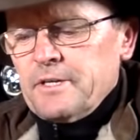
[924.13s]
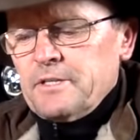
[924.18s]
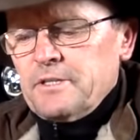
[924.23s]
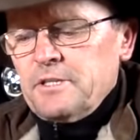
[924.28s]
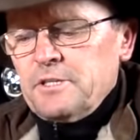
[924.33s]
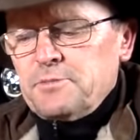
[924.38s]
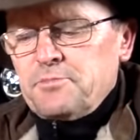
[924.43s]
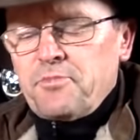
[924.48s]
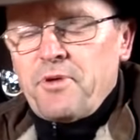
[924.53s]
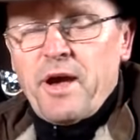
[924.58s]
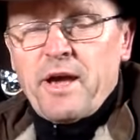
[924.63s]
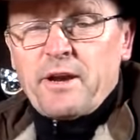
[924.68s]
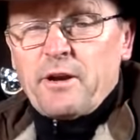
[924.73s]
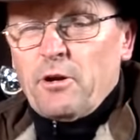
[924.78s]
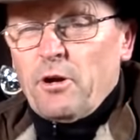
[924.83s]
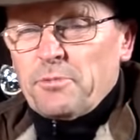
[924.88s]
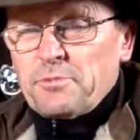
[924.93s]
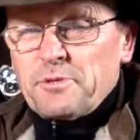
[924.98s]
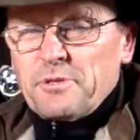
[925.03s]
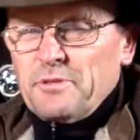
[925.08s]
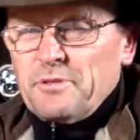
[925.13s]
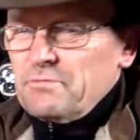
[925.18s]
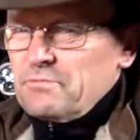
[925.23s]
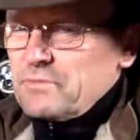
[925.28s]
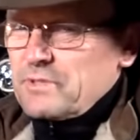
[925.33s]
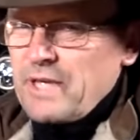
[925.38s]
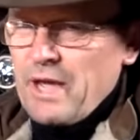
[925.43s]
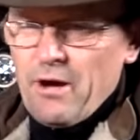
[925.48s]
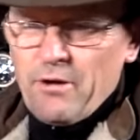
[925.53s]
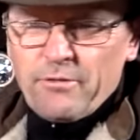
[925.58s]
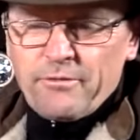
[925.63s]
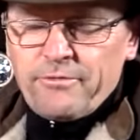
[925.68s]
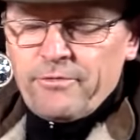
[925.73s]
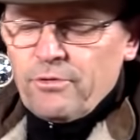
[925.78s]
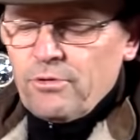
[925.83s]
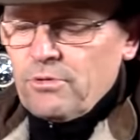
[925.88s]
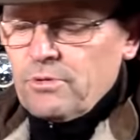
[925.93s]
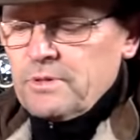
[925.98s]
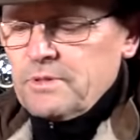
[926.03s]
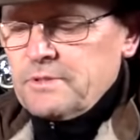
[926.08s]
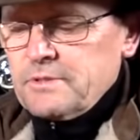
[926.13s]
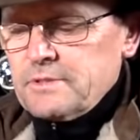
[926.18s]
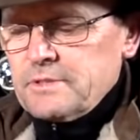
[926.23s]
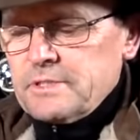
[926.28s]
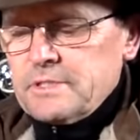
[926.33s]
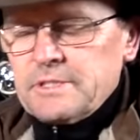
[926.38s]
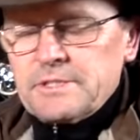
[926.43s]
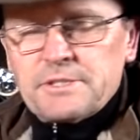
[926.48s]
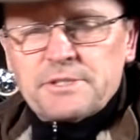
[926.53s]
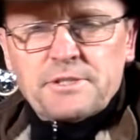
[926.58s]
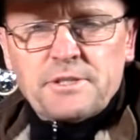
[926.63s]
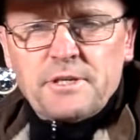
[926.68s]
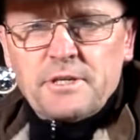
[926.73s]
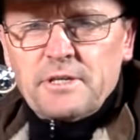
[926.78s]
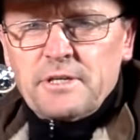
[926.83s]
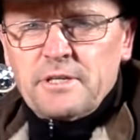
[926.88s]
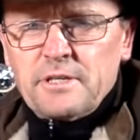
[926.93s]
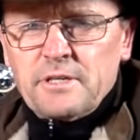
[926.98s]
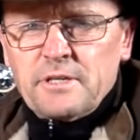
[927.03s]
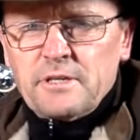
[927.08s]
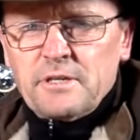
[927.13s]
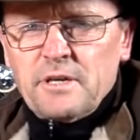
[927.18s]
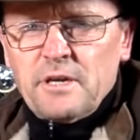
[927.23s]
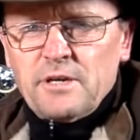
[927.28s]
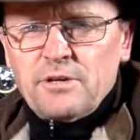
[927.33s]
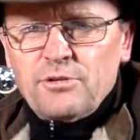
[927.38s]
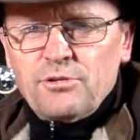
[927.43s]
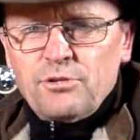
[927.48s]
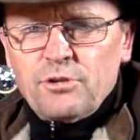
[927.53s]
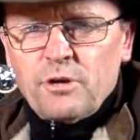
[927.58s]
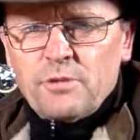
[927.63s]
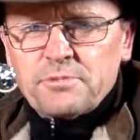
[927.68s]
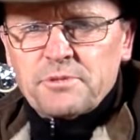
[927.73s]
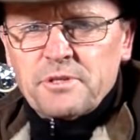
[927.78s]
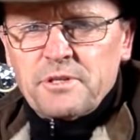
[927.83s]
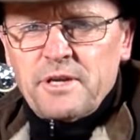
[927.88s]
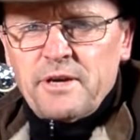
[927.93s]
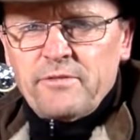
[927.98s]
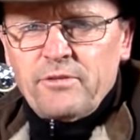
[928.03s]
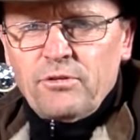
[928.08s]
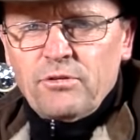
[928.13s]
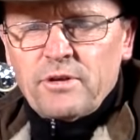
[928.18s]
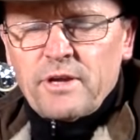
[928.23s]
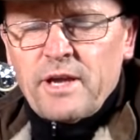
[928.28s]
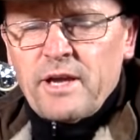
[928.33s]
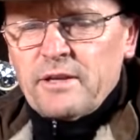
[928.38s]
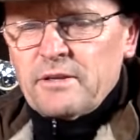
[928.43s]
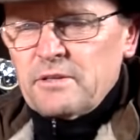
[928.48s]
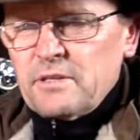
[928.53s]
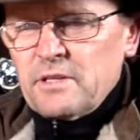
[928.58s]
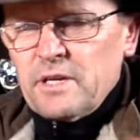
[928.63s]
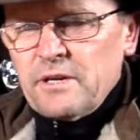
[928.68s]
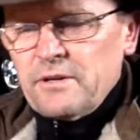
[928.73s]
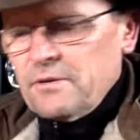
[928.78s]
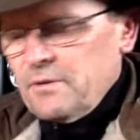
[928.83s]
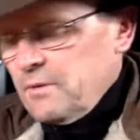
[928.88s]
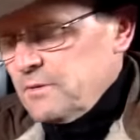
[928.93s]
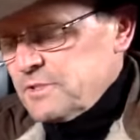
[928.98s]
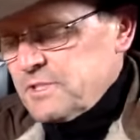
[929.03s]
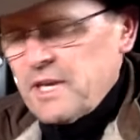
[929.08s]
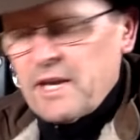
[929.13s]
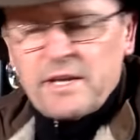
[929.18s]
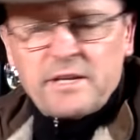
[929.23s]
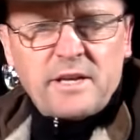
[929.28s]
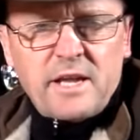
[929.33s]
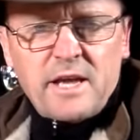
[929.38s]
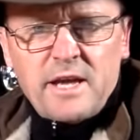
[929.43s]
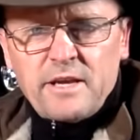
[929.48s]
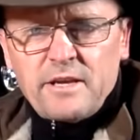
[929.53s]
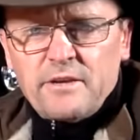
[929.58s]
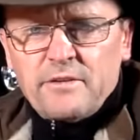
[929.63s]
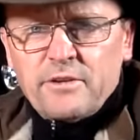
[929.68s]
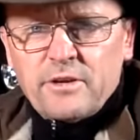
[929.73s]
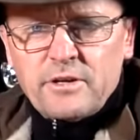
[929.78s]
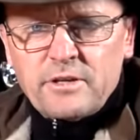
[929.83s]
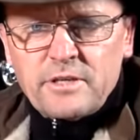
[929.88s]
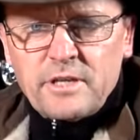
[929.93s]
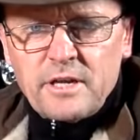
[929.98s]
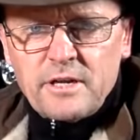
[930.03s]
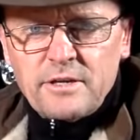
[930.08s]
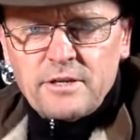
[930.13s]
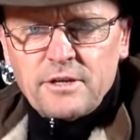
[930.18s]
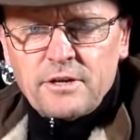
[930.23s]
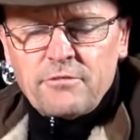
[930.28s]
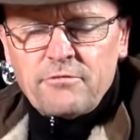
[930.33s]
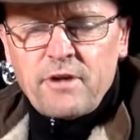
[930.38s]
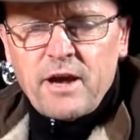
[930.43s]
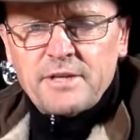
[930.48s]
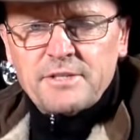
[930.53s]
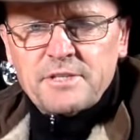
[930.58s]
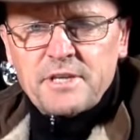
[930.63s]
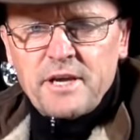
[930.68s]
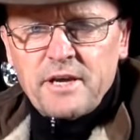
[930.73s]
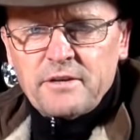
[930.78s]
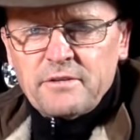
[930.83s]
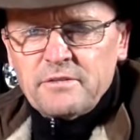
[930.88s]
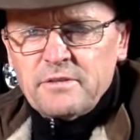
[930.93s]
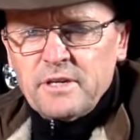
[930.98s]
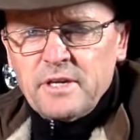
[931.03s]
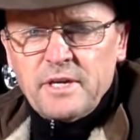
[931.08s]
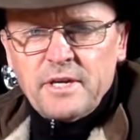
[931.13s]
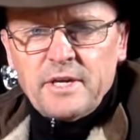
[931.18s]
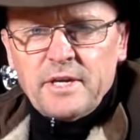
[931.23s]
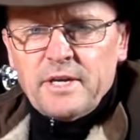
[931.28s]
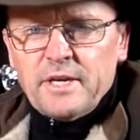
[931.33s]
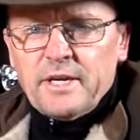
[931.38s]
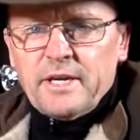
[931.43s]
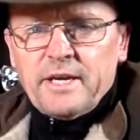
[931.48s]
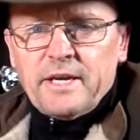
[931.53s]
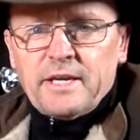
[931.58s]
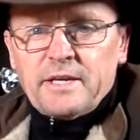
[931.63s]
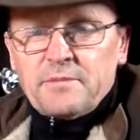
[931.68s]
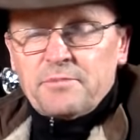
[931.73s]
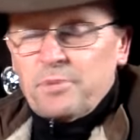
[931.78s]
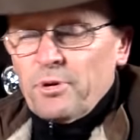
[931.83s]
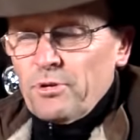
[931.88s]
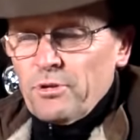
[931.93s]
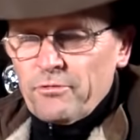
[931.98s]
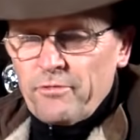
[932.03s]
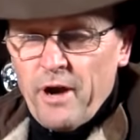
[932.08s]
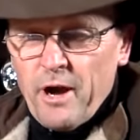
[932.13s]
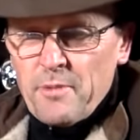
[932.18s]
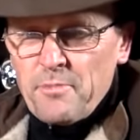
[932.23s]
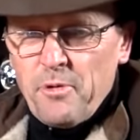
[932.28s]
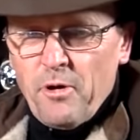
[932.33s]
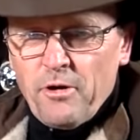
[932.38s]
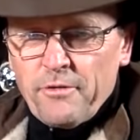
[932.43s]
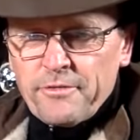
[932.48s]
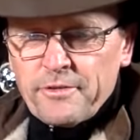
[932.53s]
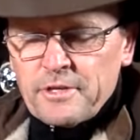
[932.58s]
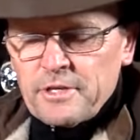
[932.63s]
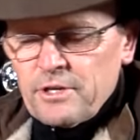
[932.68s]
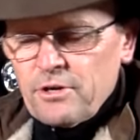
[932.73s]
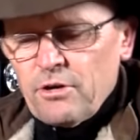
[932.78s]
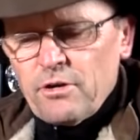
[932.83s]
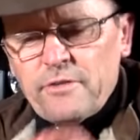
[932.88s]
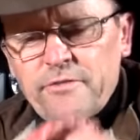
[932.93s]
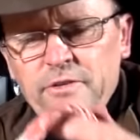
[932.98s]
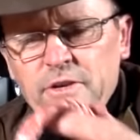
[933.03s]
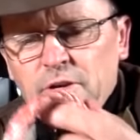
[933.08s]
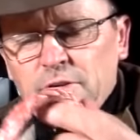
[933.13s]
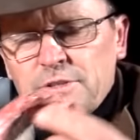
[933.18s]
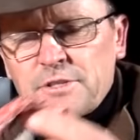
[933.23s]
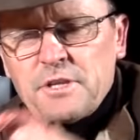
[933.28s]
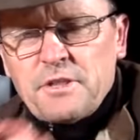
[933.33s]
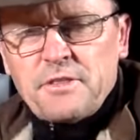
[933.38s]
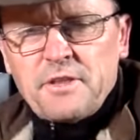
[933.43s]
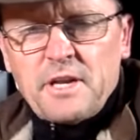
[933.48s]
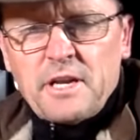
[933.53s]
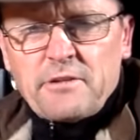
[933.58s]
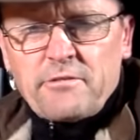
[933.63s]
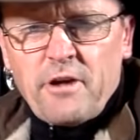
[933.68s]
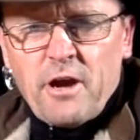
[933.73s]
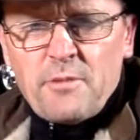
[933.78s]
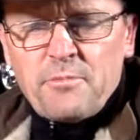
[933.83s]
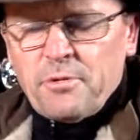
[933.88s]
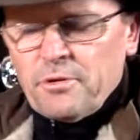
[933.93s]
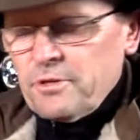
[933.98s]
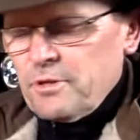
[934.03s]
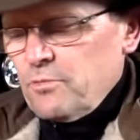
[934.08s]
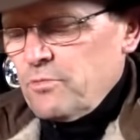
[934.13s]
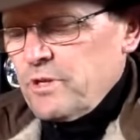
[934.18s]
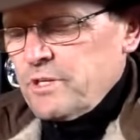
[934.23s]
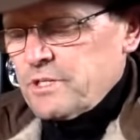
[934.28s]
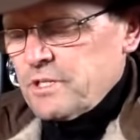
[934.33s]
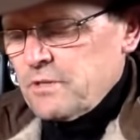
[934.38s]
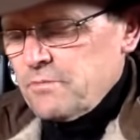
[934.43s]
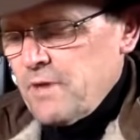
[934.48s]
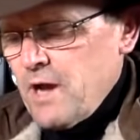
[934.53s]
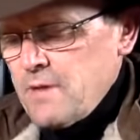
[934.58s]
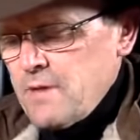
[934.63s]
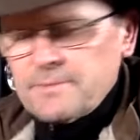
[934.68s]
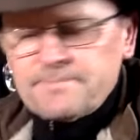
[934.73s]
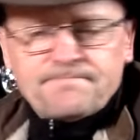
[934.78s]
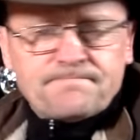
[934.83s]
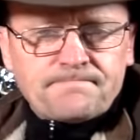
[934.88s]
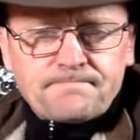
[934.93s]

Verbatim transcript: this braided option going forward, it's certainly a, a, good option to have a look at. You know, I'm not saying now you have got you know you got to race out and and pull the rope off that you got if you got synthetic rope on your winch at the moment.